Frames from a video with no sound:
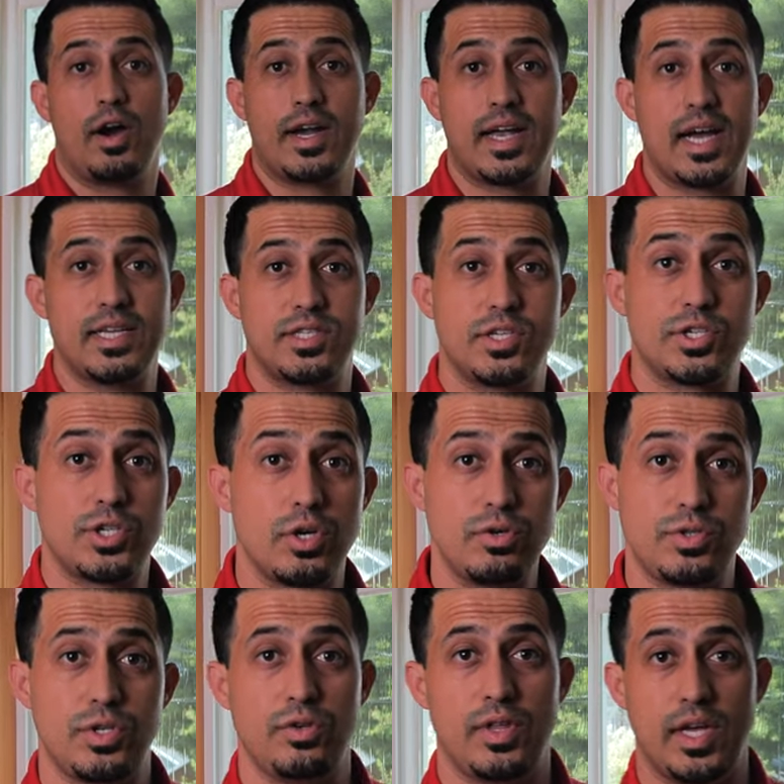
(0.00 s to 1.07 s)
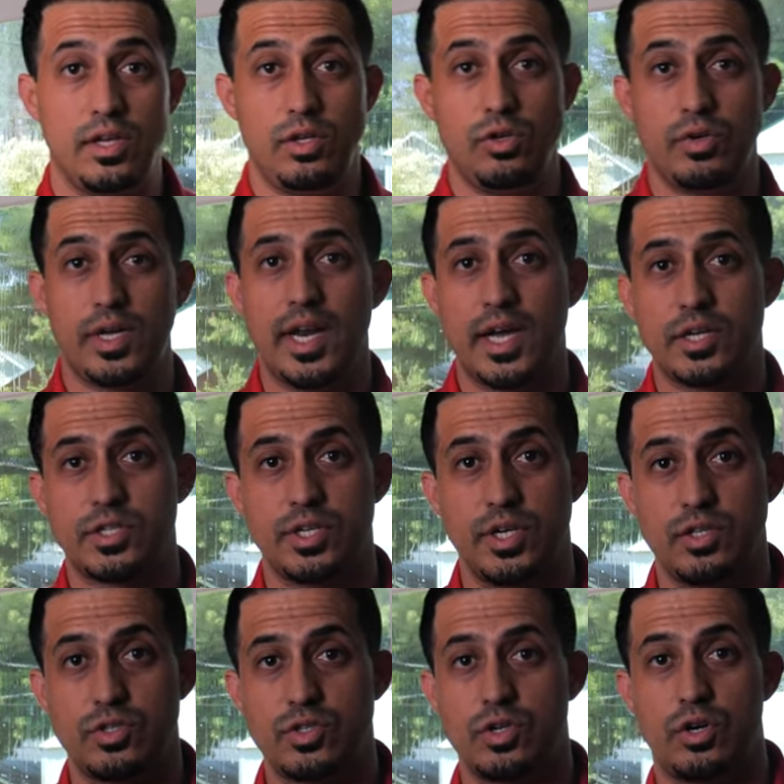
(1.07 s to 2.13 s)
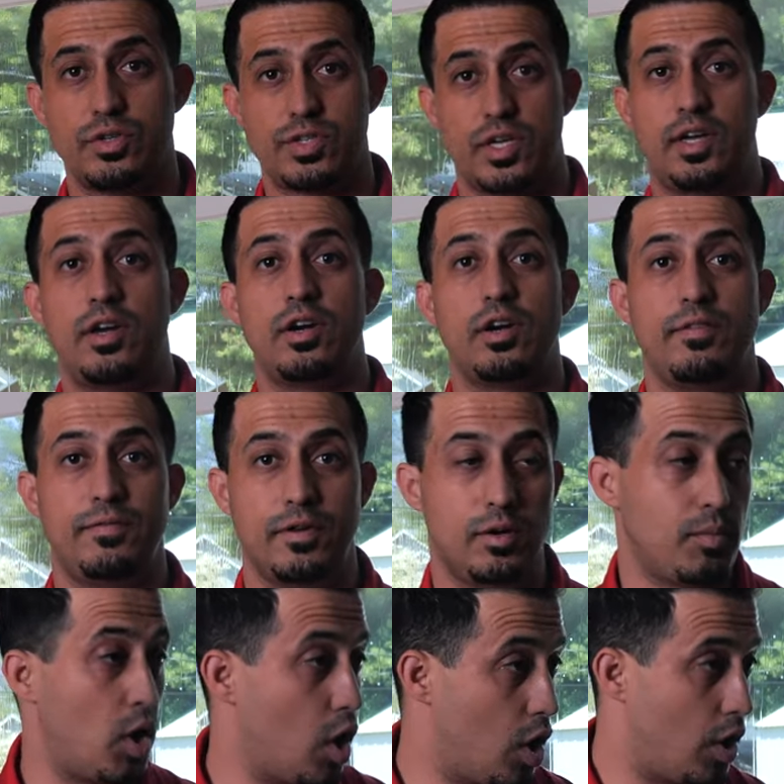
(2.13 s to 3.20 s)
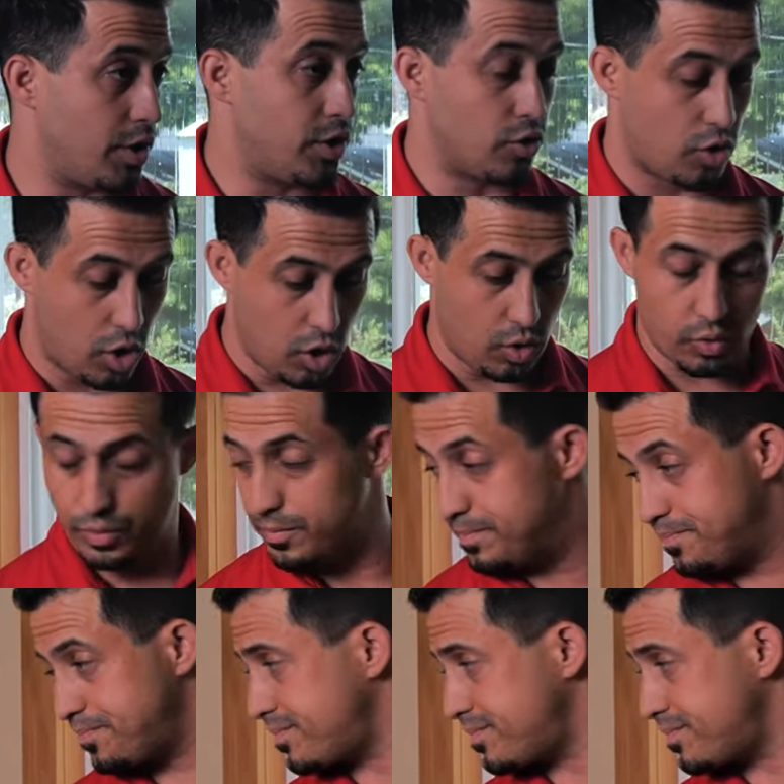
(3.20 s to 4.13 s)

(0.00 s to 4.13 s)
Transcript: All right guys, this shows you that you can actually install security film on your own.